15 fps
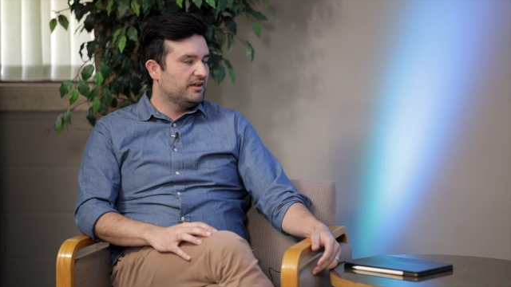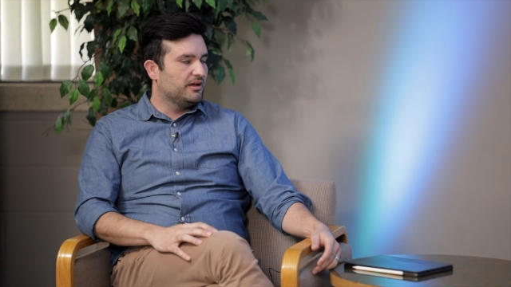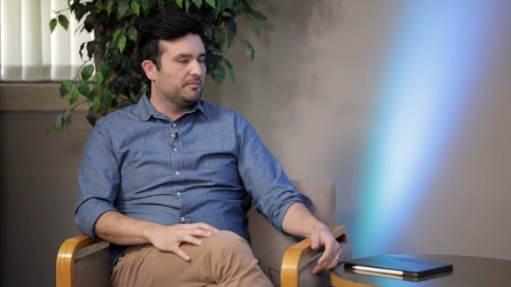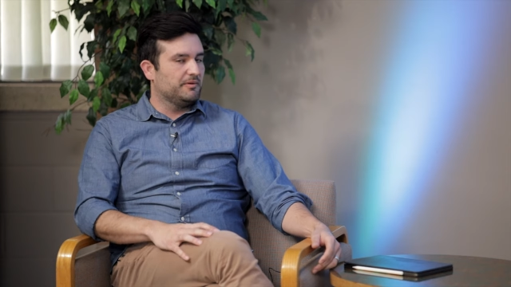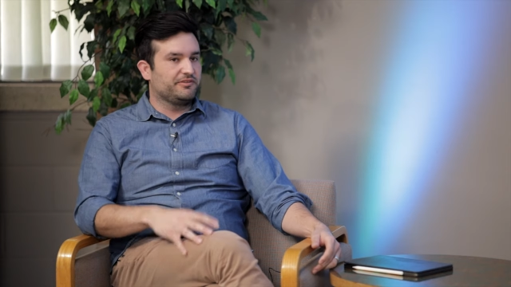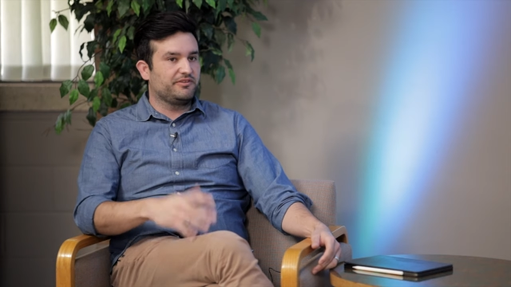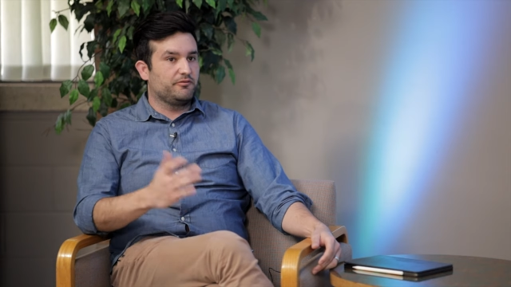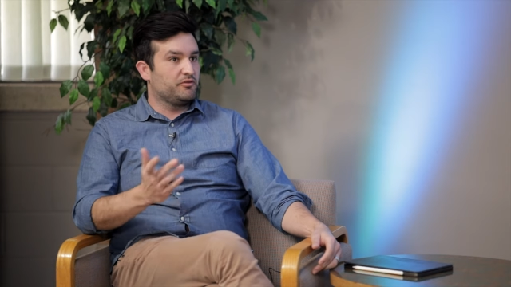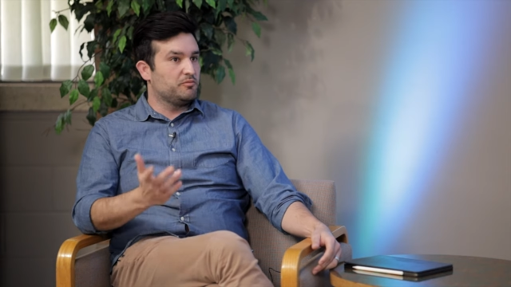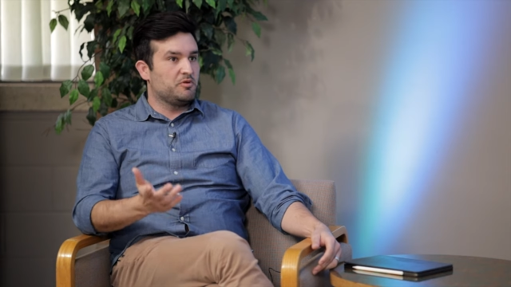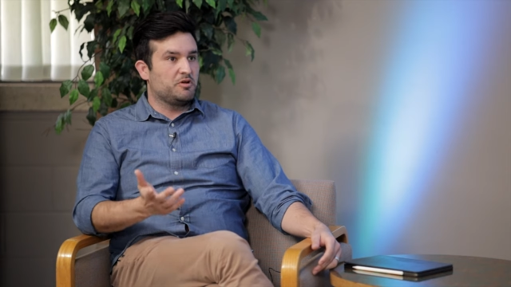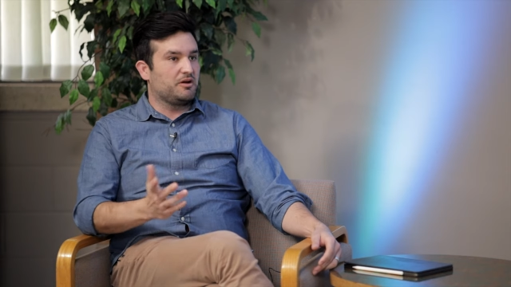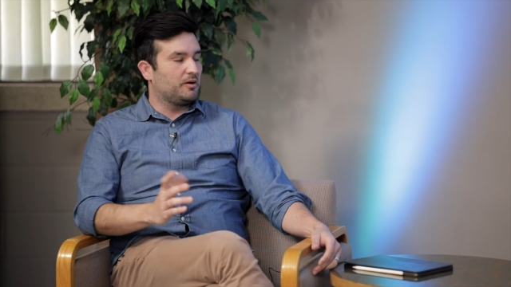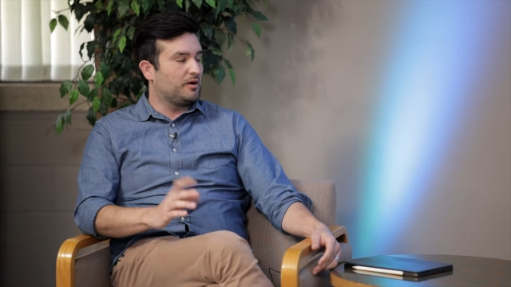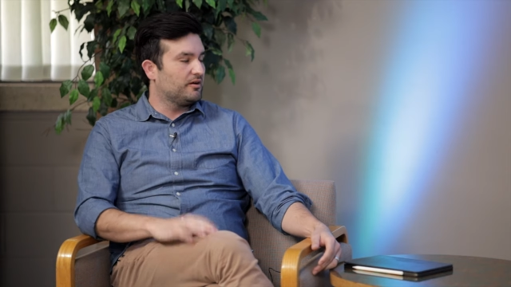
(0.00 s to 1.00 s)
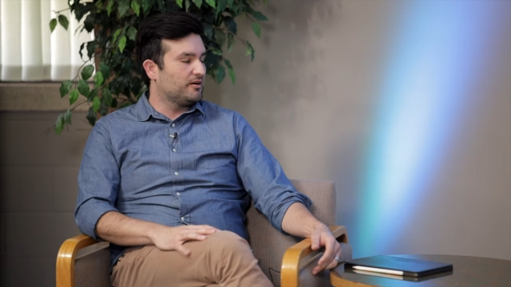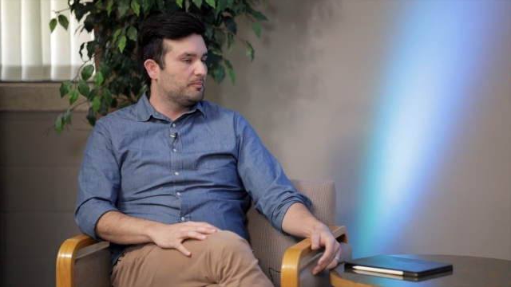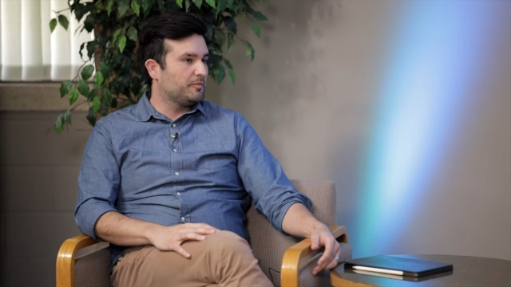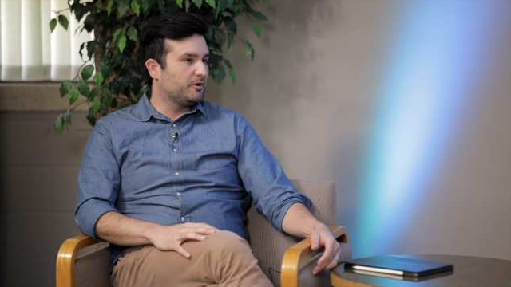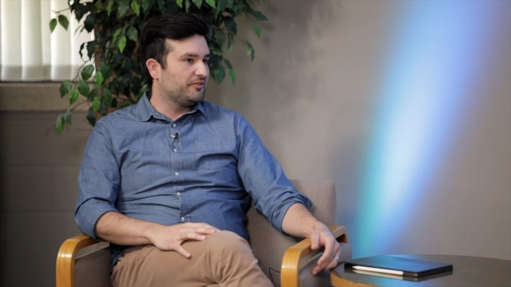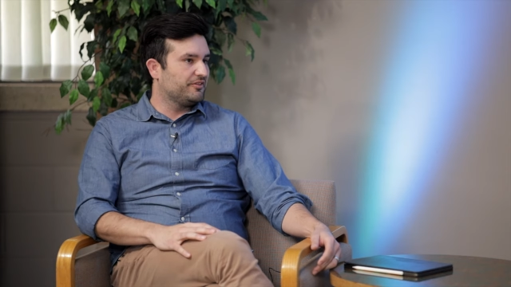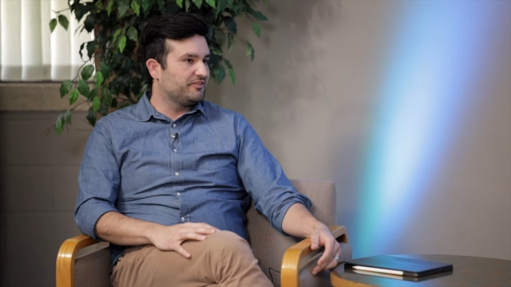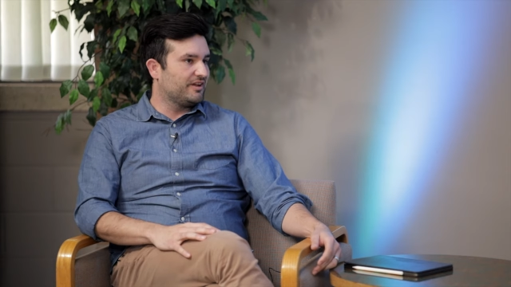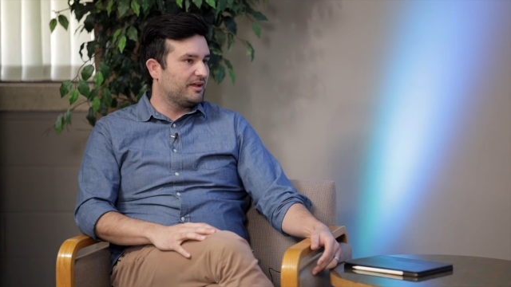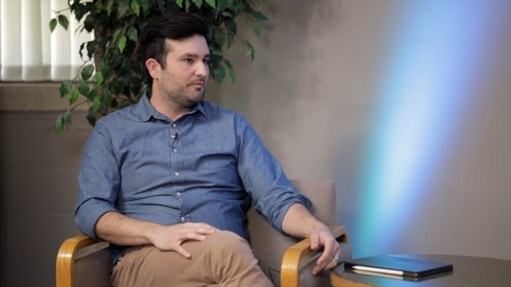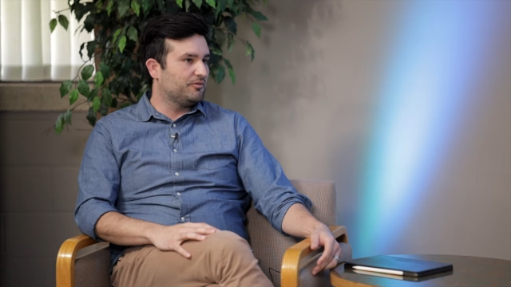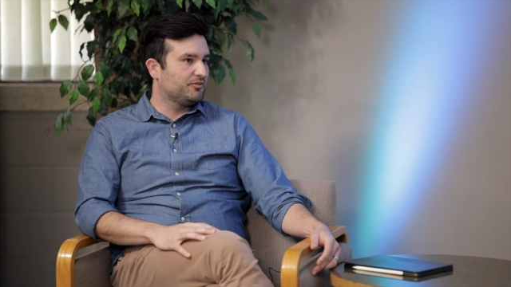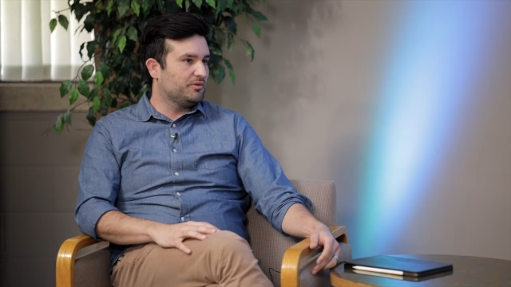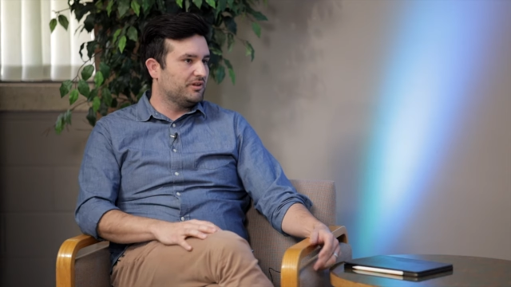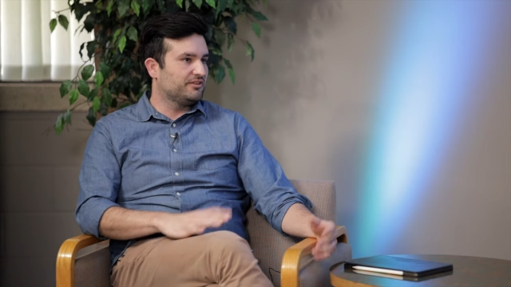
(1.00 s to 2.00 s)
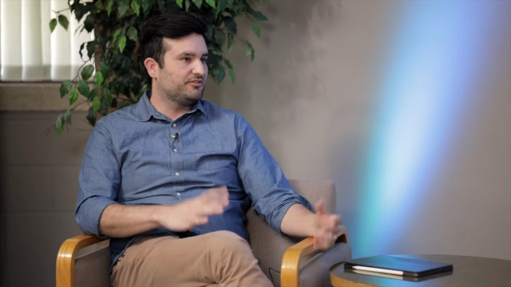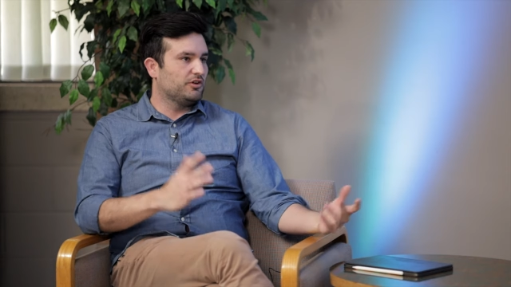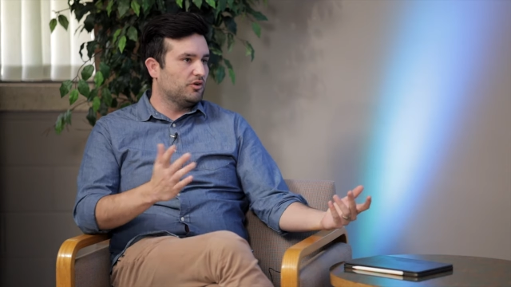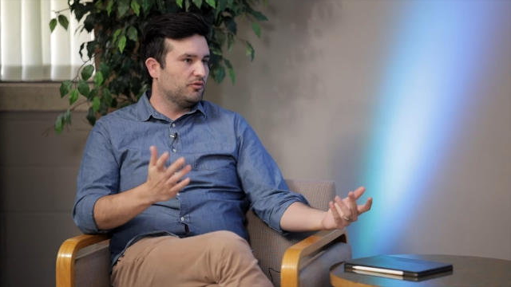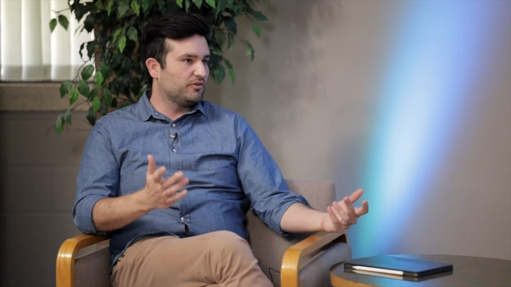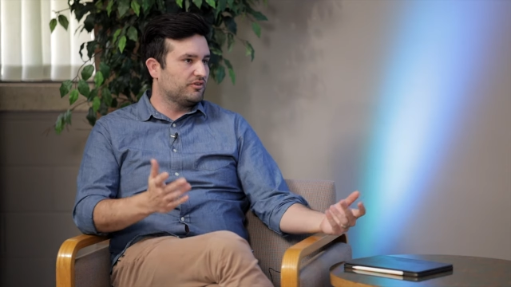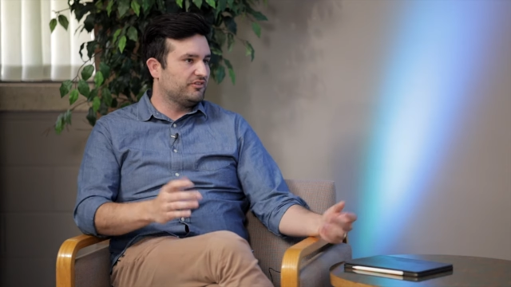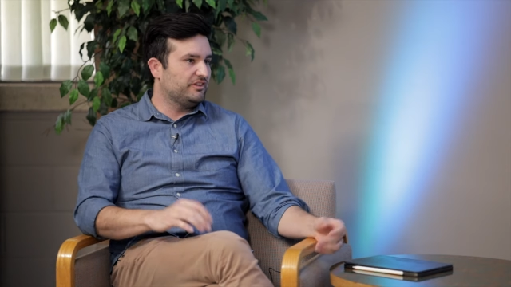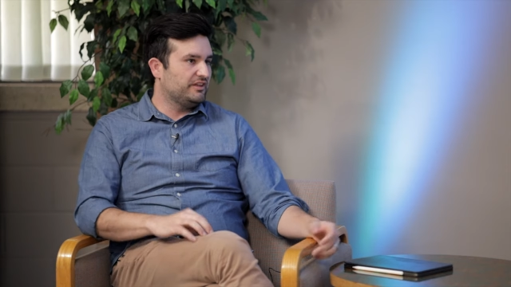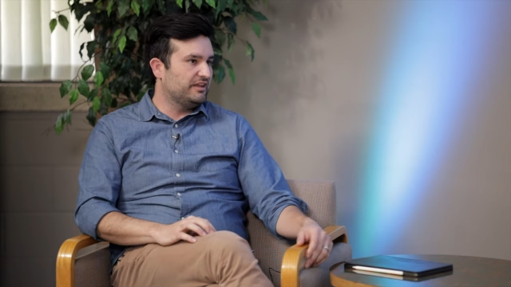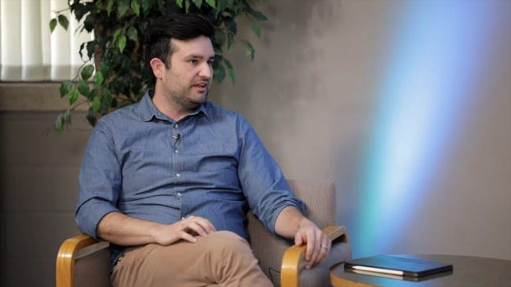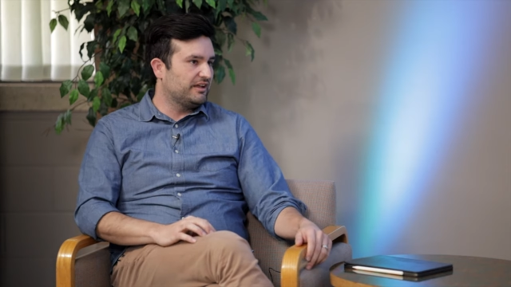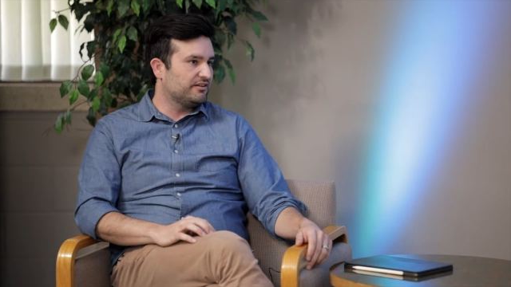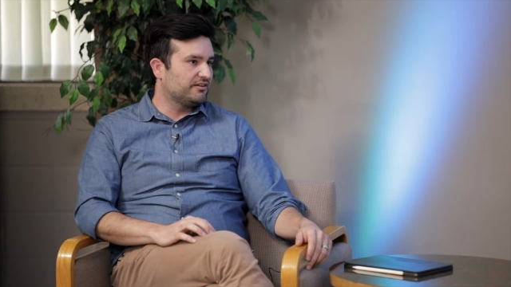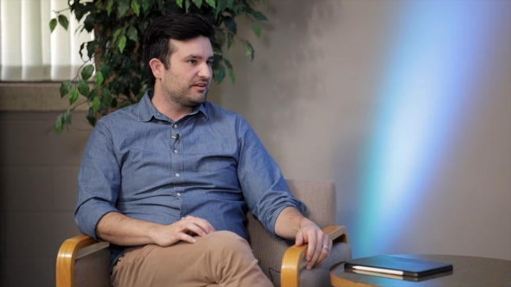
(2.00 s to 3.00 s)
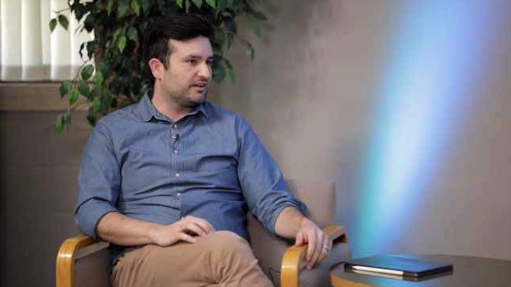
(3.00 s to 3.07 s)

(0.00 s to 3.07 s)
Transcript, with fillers: uh, but some of them are, are, up all the time. so we get to oversee and